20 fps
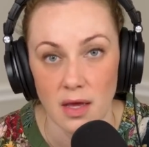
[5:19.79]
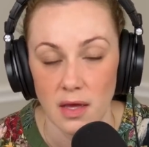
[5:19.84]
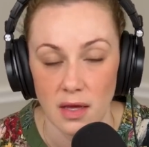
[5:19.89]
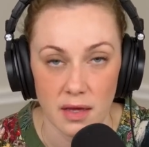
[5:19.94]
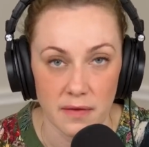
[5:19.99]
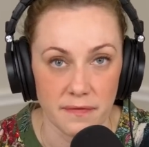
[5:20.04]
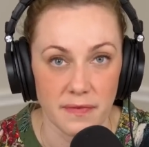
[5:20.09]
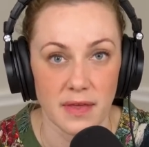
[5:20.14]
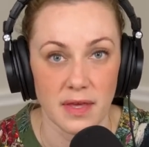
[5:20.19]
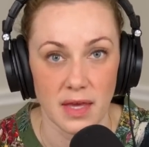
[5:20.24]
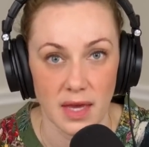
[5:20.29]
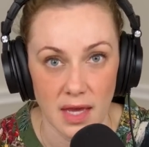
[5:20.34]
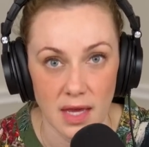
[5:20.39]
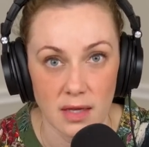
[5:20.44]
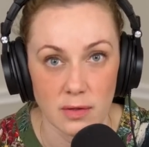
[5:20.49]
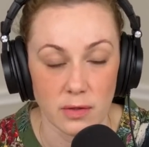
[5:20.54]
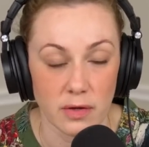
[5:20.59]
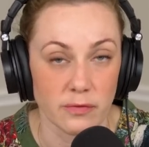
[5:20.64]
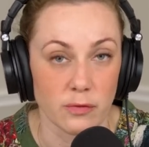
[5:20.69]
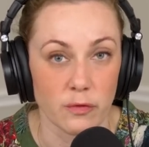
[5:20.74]
If they
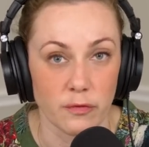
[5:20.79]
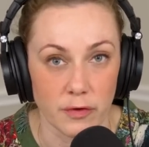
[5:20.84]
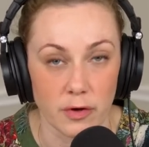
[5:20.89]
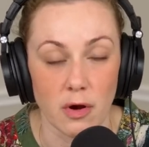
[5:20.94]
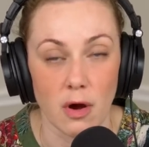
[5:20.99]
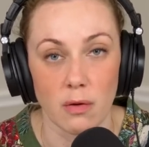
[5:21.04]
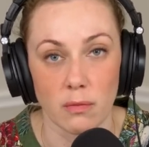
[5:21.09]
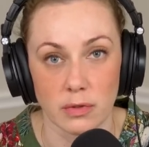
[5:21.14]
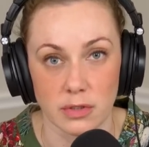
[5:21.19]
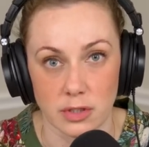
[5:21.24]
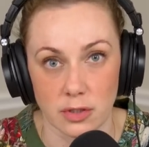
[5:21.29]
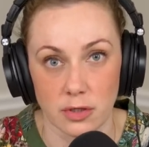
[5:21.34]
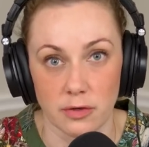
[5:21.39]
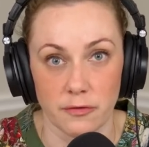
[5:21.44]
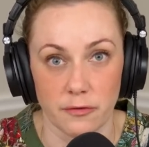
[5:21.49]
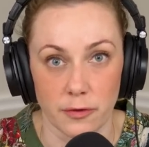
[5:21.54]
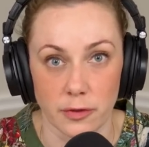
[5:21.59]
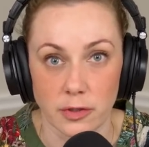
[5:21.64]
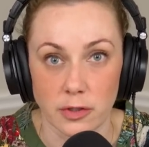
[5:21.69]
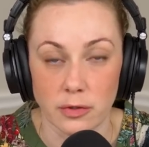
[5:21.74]
can't, you have to figure out what's good
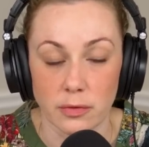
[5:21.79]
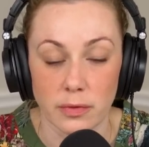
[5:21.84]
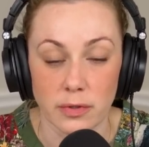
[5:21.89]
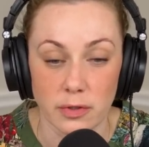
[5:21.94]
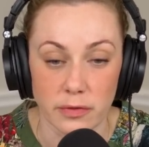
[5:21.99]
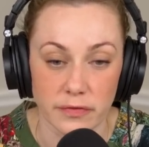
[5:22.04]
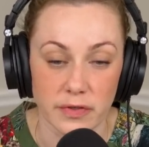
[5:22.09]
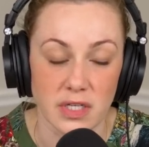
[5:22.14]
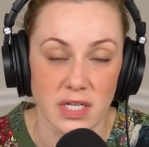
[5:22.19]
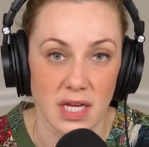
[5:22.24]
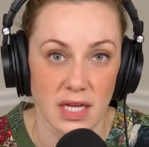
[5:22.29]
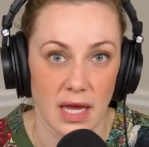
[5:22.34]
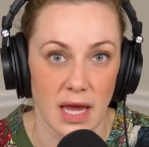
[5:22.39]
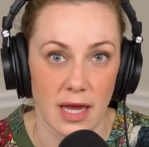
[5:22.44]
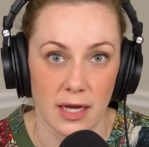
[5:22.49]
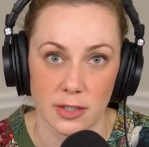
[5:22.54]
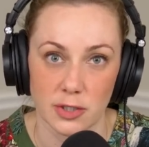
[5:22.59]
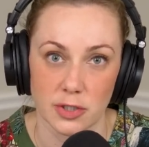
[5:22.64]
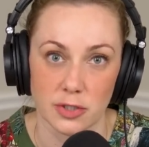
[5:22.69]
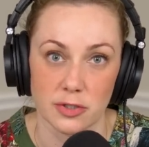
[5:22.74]
for you, and you have to take
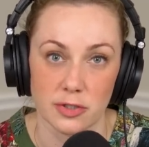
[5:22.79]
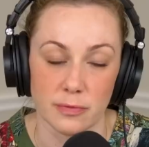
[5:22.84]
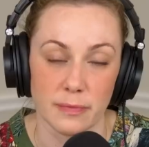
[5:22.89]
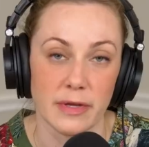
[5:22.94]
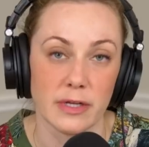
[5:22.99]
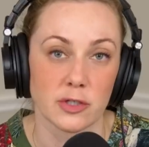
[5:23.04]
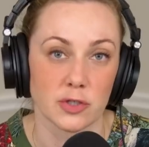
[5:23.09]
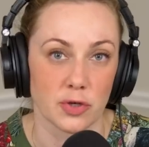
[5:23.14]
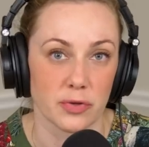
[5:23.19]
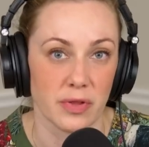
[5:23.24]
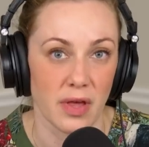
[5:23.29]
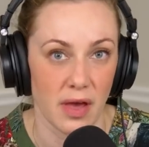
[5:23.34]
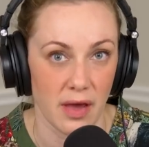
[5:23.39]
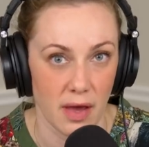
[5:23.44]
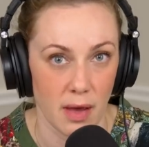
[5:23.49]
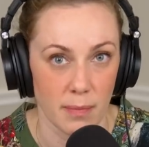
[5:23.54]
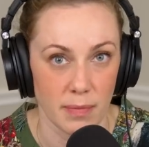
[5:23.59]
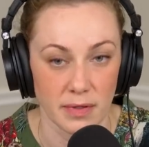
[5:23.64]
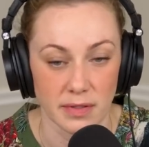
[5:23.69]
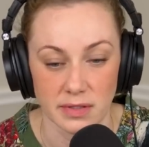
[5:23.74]
action to make sure that
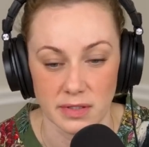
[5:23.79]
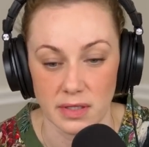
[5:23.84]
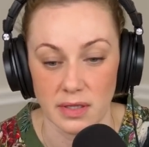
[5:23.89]
happens.